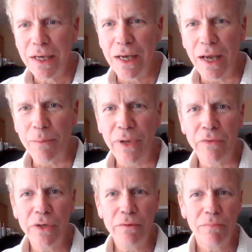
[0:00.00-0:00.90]
I'm
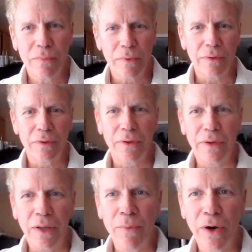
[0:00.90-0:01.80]
David,
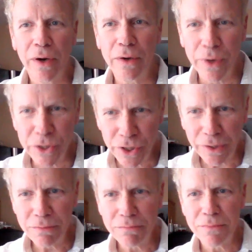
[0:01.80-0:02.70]
the American original,
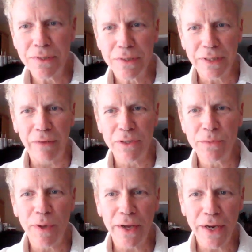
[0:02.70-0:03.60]
David
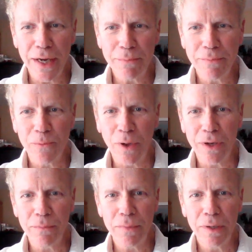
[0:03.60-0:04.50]
Sponheim.
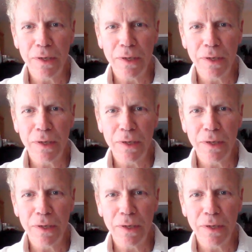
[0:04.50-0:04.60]
Welcome.